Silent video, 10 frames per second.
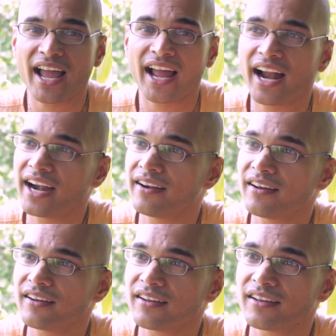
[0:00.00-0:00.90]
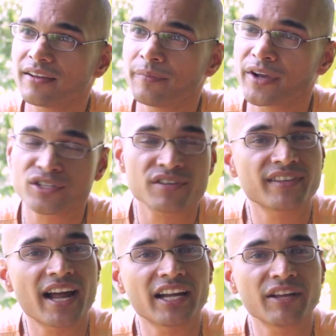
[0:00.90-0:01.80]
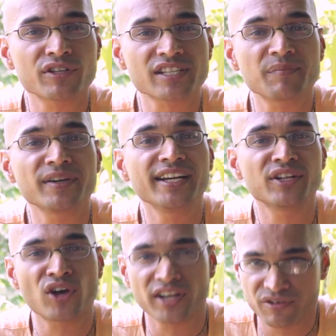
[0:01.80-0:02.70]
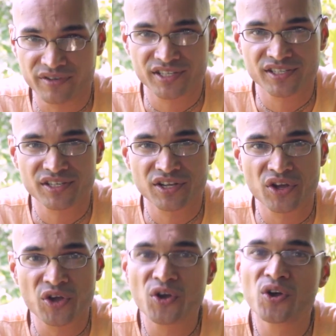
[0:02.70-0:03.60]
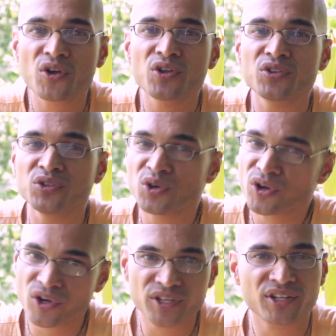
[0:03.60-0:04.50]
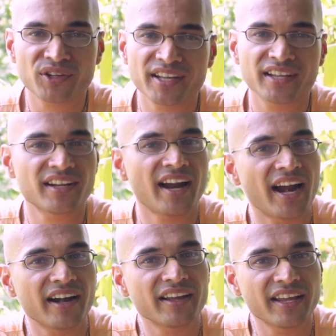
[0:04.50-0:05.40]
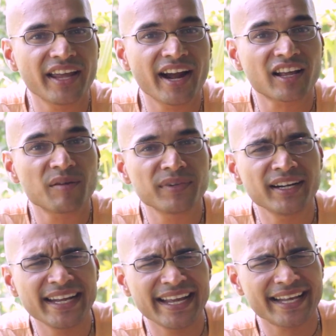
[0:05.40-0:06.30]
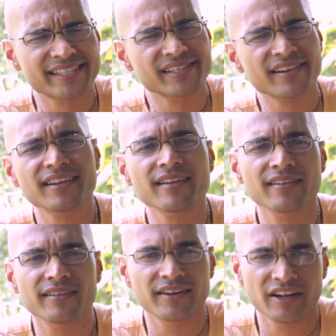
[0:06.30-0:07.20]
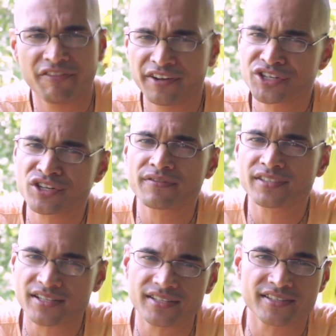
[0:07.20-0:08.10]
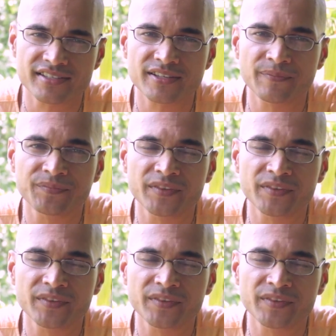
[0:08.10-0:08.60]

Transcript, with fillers: And because of that, he was completely non-envious. Duryodhan on the other hand, he had completely external definition of success.